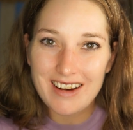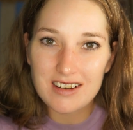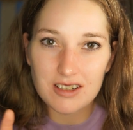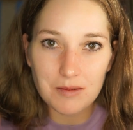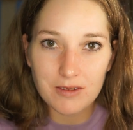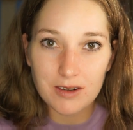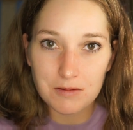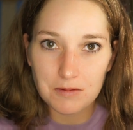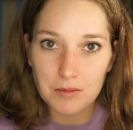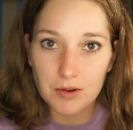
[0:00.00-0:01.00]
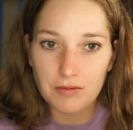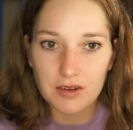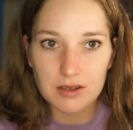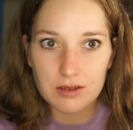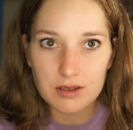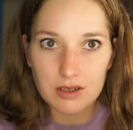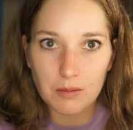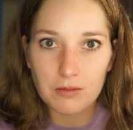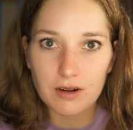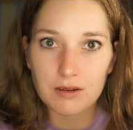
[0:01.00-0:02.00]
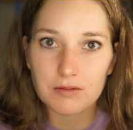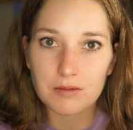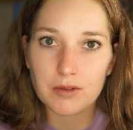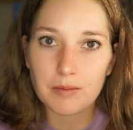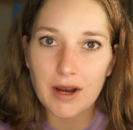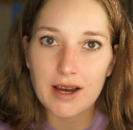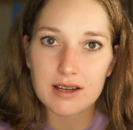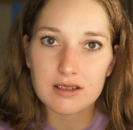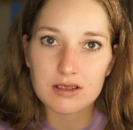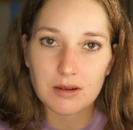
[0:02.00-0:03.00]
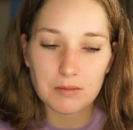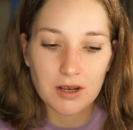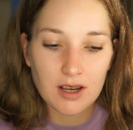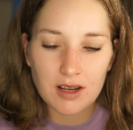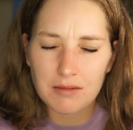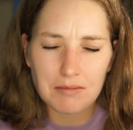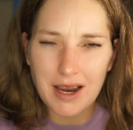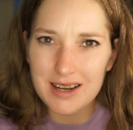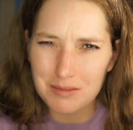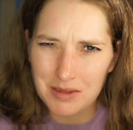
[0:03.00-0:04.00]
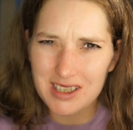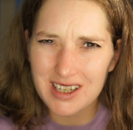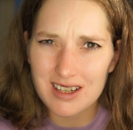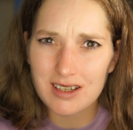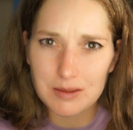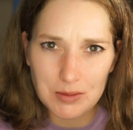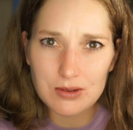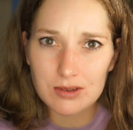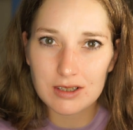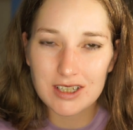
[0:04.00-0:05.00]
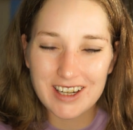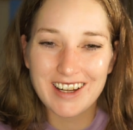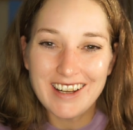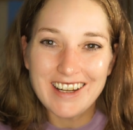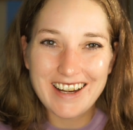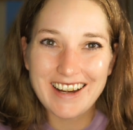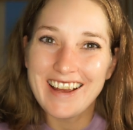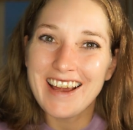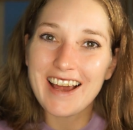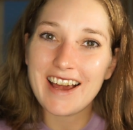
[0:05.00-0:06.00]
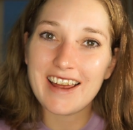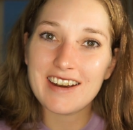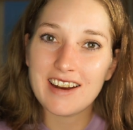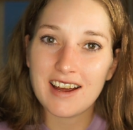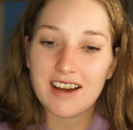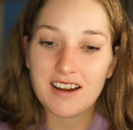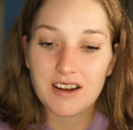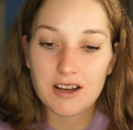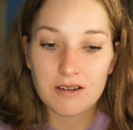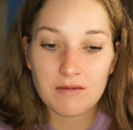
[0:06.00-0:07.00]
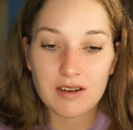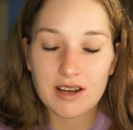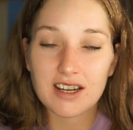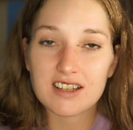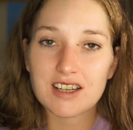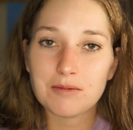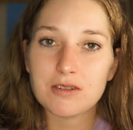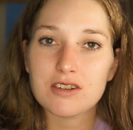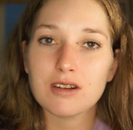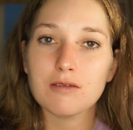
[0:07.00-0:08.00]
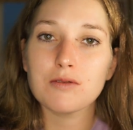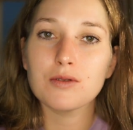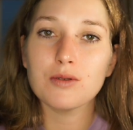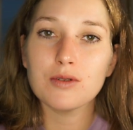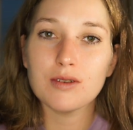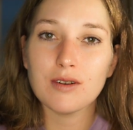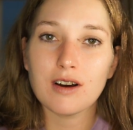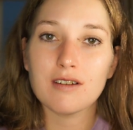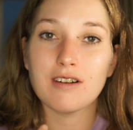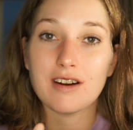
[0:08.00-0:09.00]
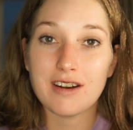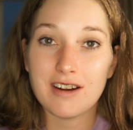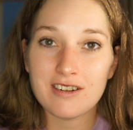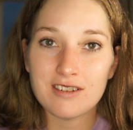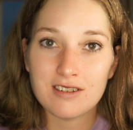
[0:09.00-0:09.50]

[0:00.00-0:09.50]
Stop running from your fears. Stop running from your past. Stop past mistakes, mostly. And accept yourself for who you are right now.